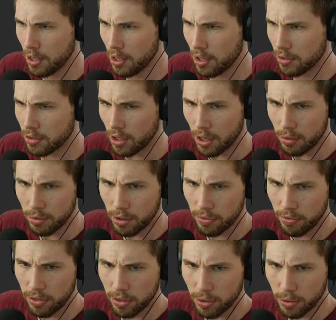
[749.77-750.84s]
So I would have
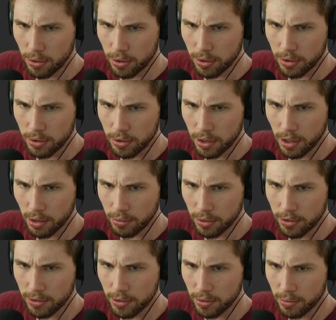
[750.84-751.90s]
thought here,
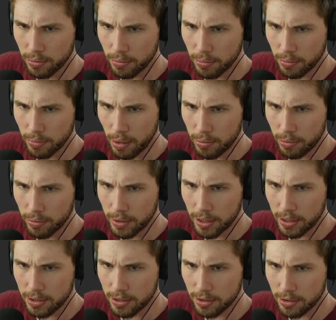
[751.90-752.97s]
maybe we need
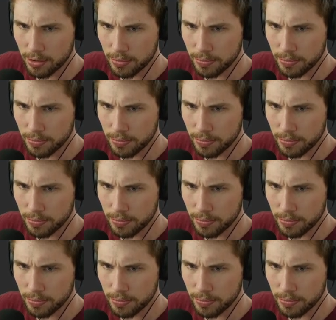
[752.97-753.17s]
to...